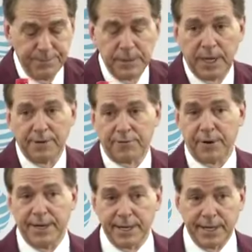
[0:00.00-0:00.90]
Not
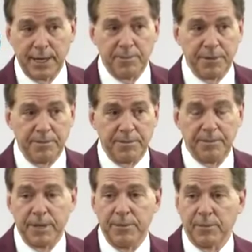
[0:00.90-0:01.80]
afraid to get up and,
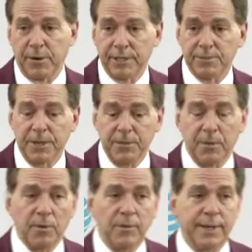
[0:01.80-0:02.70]
and press
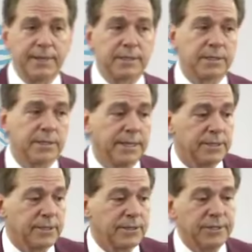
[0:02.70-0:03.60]
people. That's,
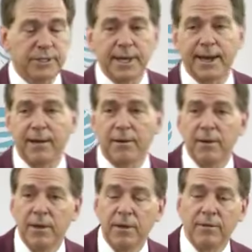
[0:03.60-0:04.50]
that's a good style
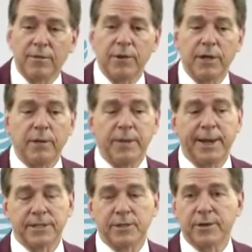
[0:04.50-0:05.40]
for him, and
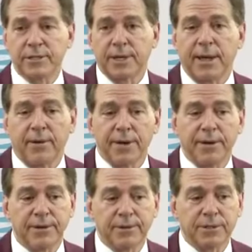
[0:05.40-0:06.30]
that's our style
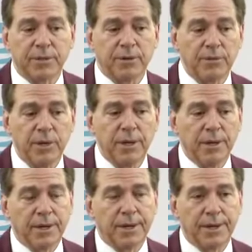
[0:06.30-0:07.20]
here. So
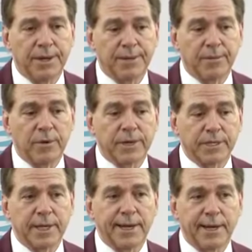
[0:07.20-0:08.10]
um, we're
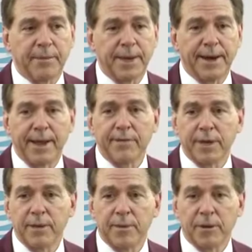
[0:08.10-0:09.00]
excited about having
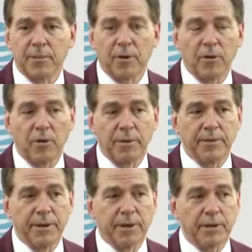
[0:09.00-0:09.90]
him in the program and
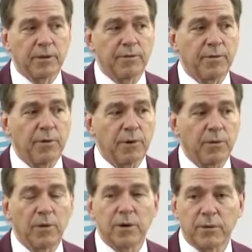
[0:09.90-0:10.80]
really looking forward to
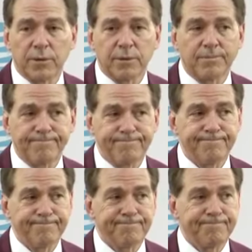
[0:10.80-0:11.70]
working with him.
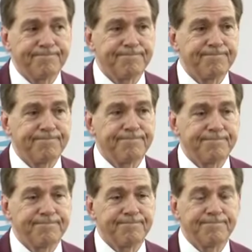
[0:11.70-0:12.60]

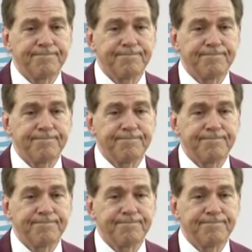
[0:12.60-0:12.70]
Ryan?